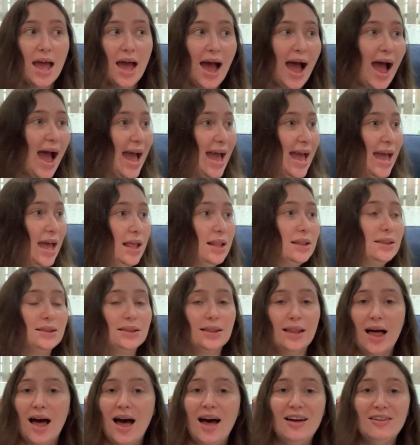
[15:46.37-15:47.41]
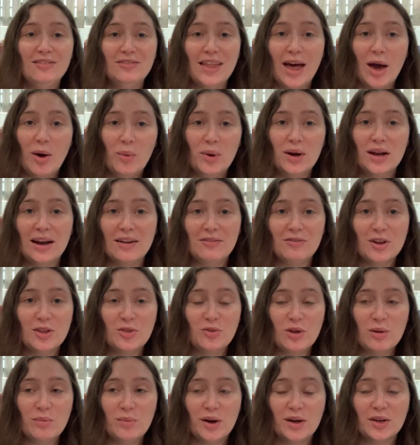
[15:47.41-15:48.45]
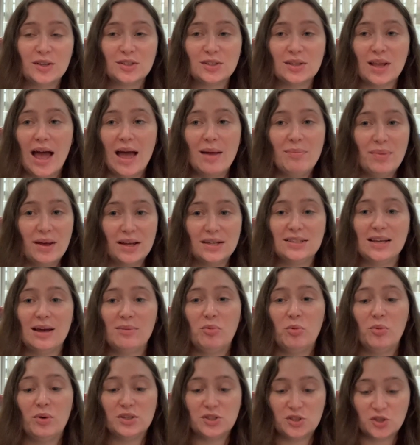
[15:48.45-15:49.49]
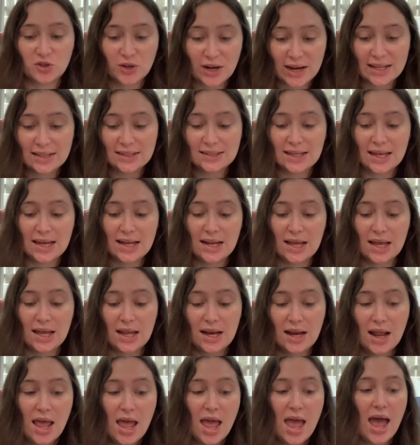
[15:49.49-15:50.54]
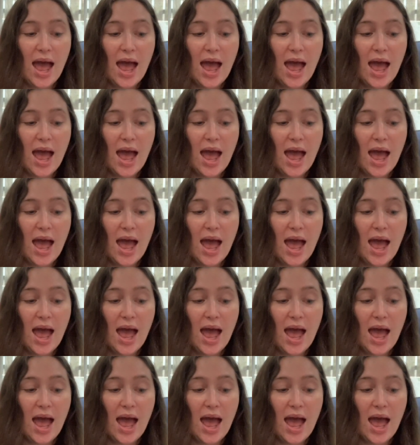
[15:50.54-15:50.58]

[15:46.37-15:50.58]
I love that 1 in every 3 books I picked up was translated.